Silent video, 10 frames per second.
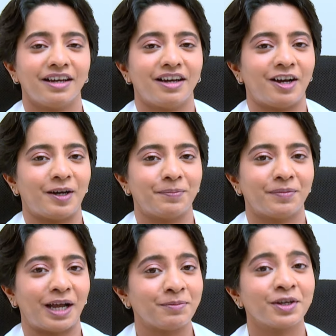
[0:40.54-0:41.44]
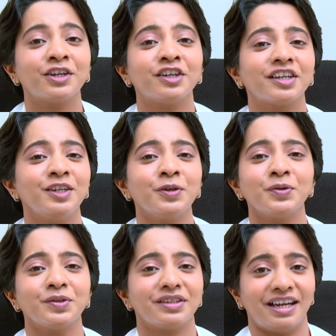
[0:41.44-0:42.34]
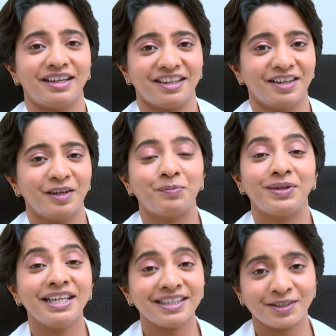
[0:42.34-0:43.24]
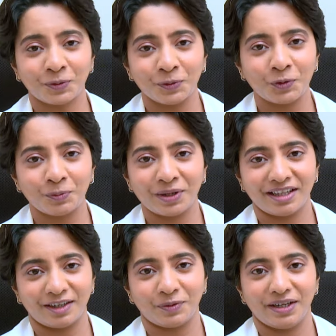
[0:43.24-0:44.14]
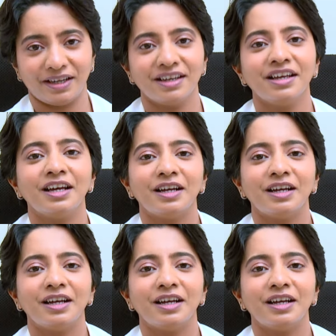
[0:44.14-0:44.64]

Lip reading: I'm here to tell you that please don't go by that way.